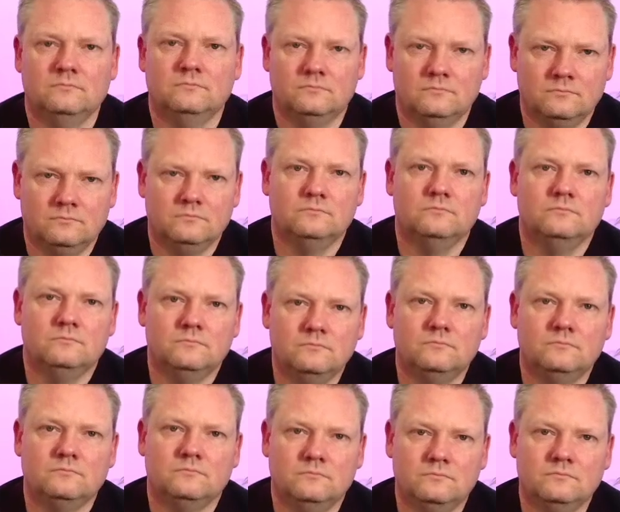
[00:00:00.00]

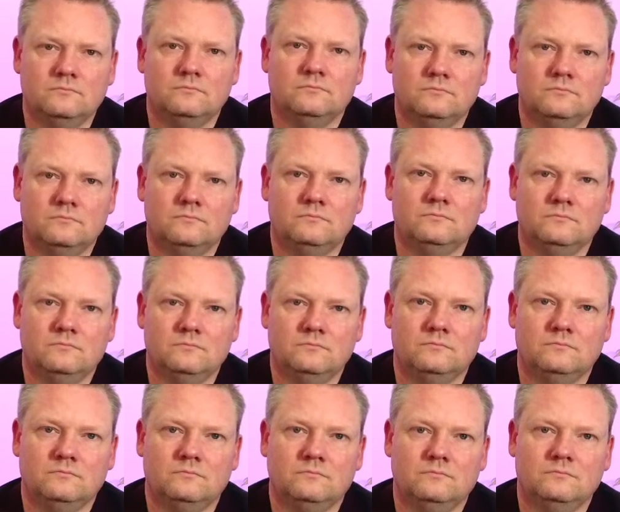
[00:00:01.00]

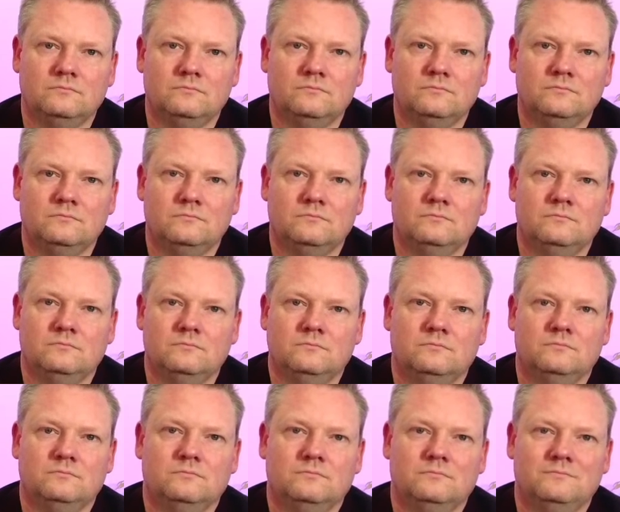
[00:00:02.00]

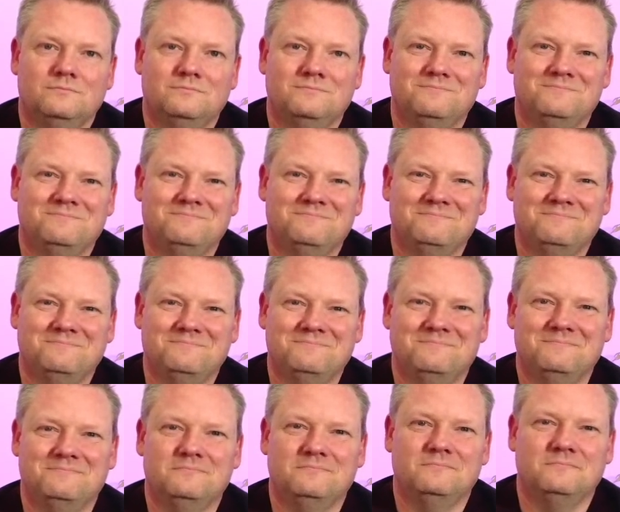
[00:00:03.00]

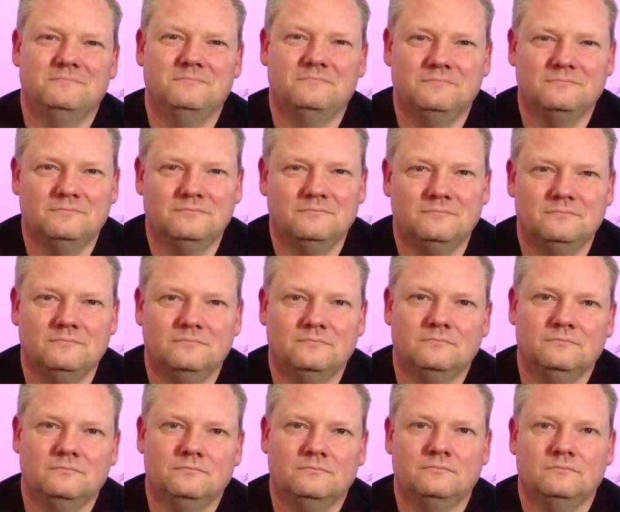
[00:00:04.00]

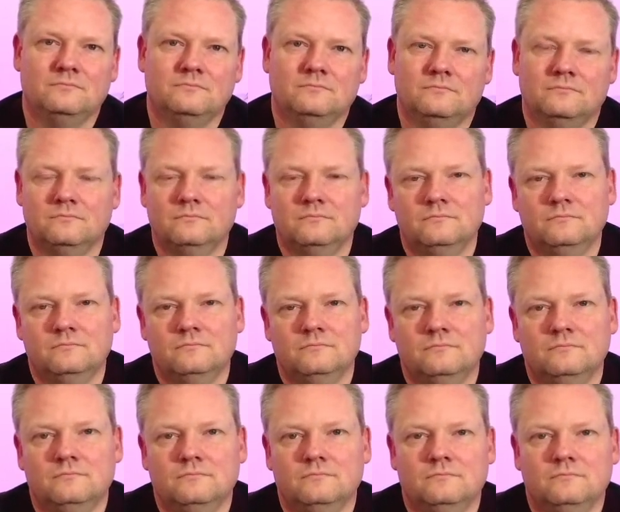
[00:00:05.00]

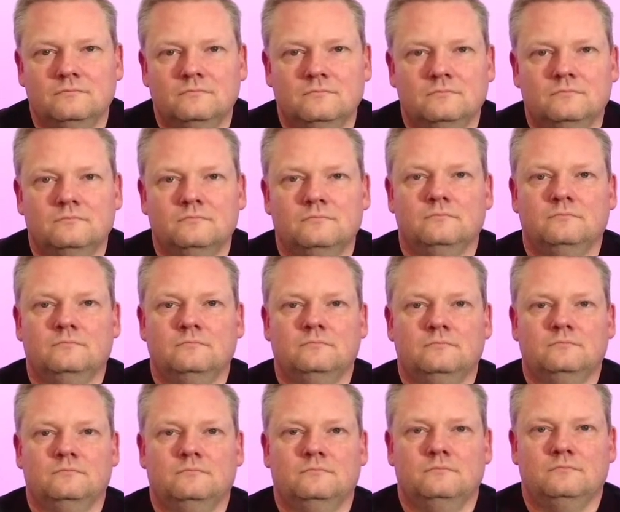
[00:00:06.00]

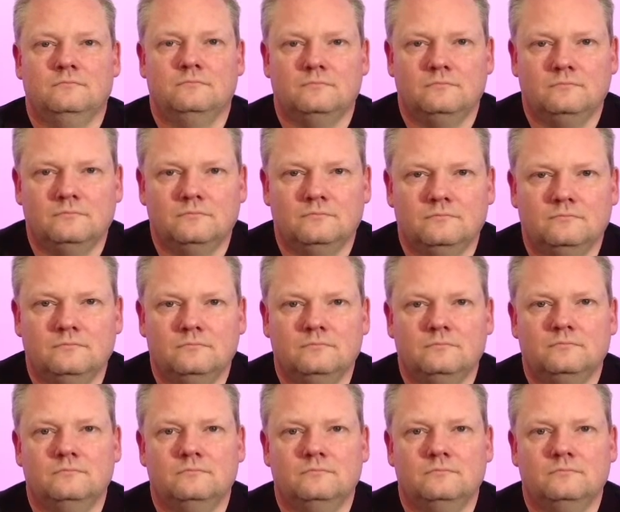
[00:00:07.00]
This person isn't speaking.